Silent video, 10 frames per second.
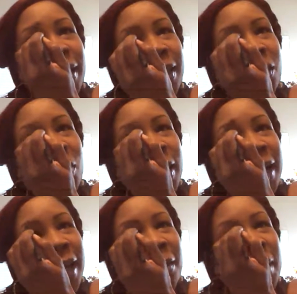You want to
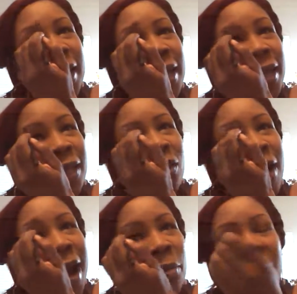kind of make your
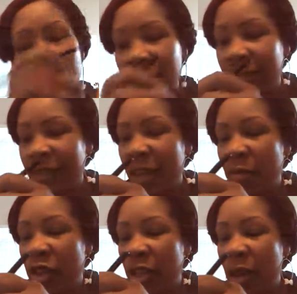eyebrows the
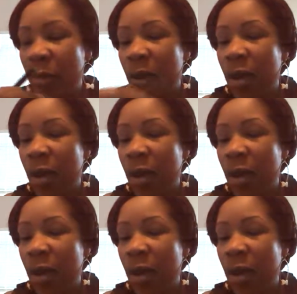same shape,